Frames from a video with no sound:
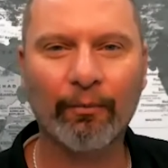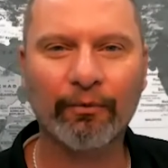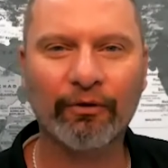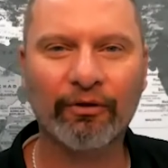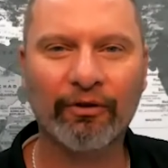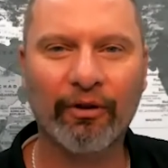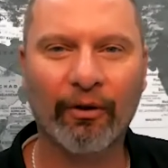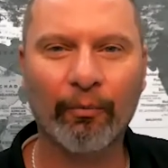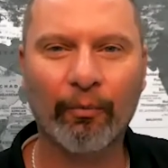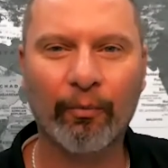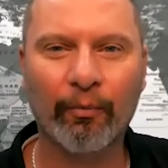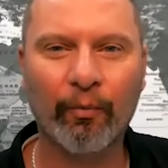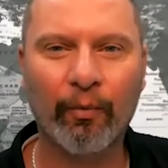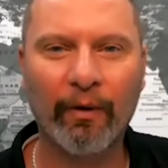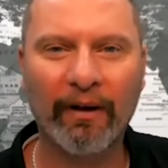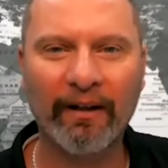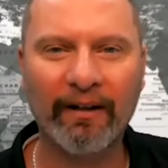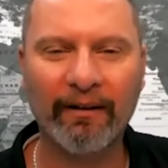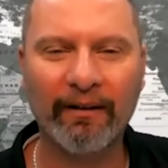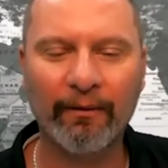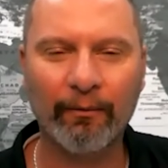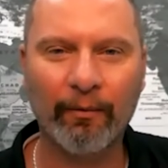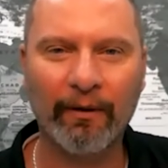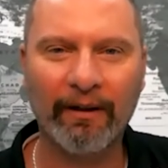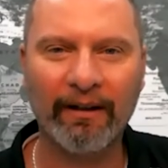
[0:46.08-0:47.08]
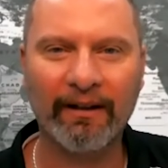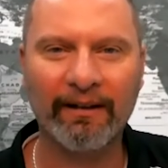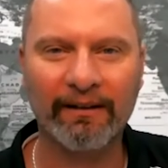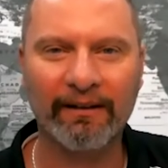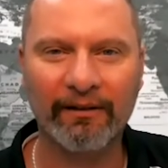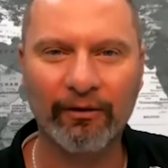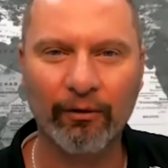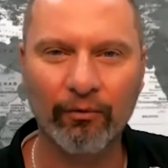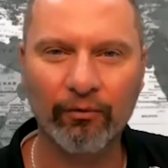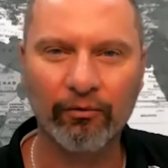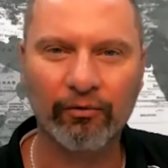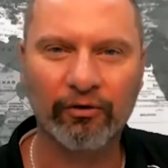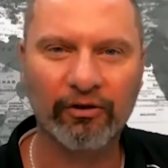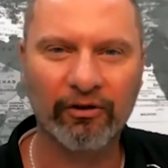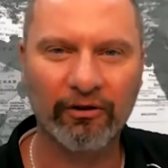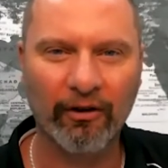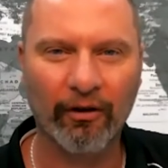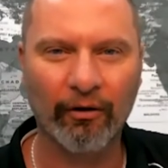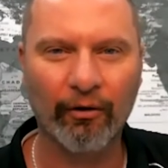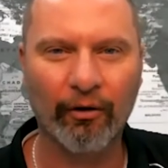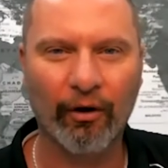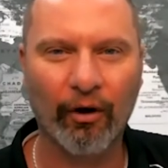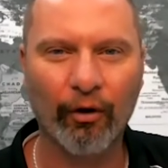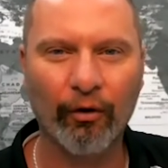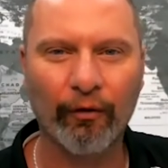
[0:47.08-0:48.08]
So when it's all
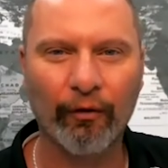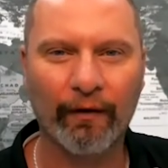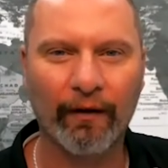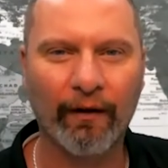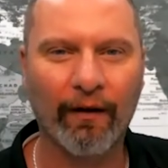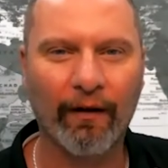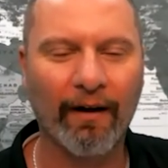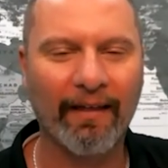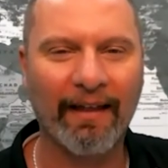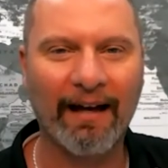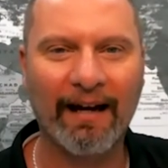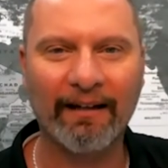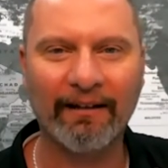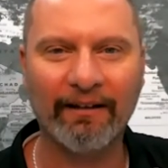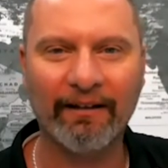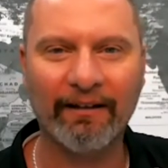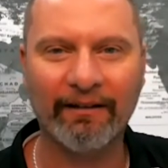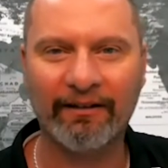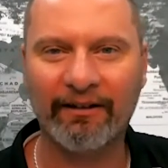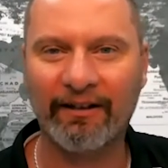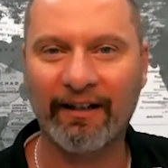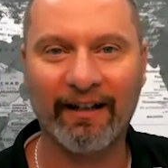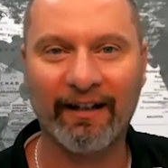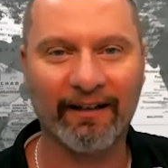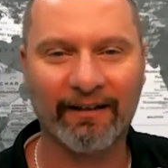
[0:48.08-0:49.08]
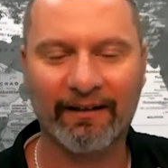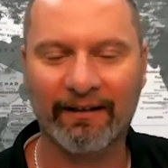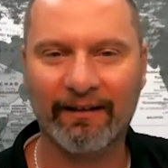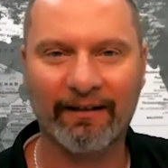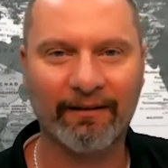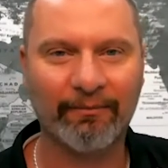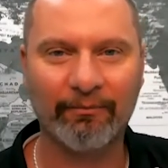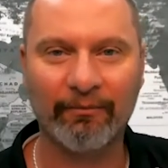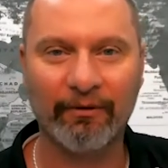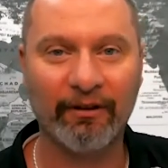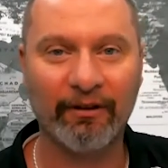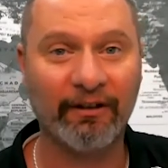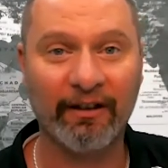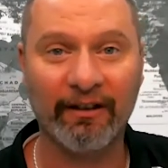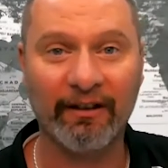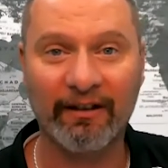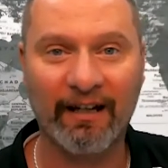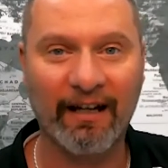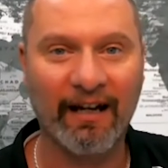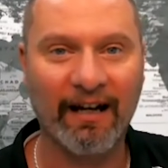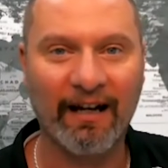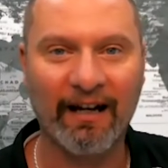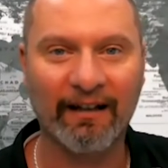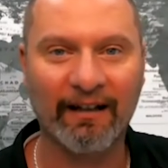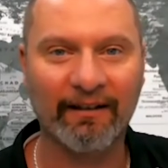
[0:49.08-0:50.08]
snowed over like that, you just
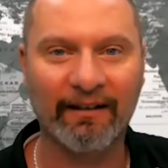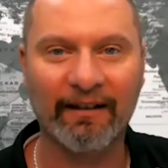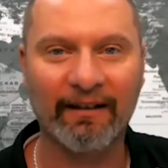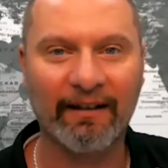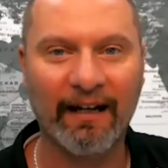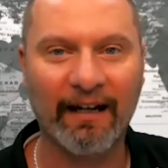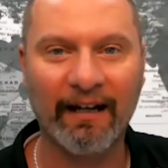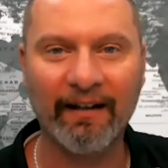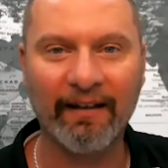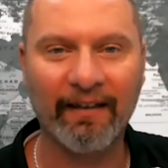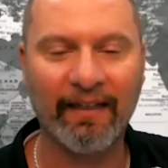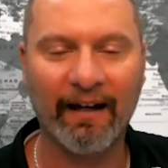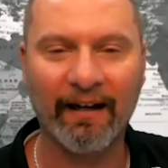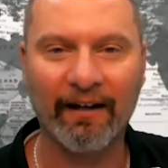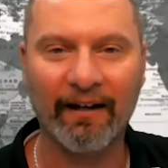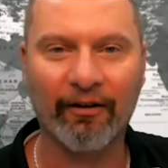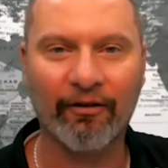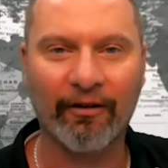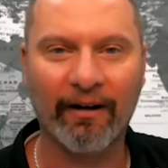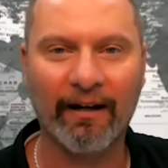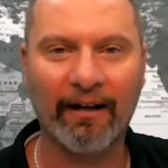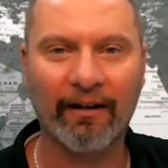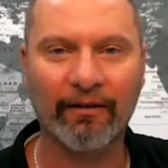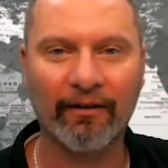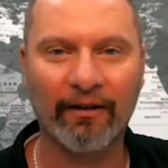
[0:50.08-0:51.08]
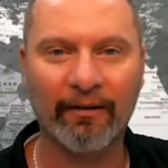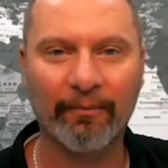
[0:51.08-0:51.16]
can't detect that ground.